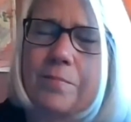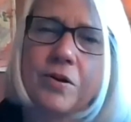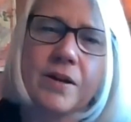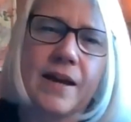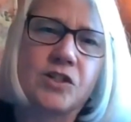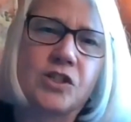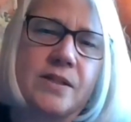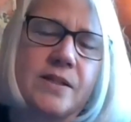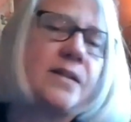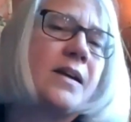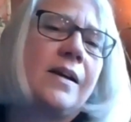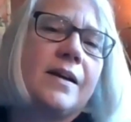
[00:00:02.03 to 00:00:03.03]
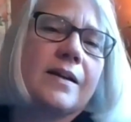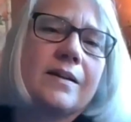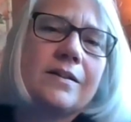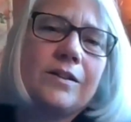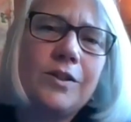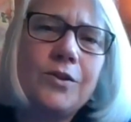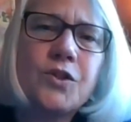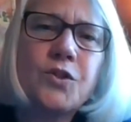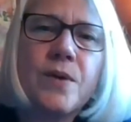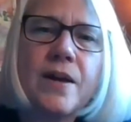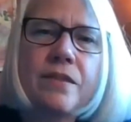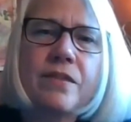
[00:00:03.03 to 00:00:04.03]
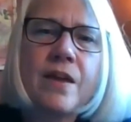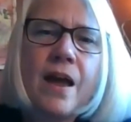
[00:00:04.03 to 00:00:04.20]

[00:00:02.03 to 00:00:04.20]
book actually concludes with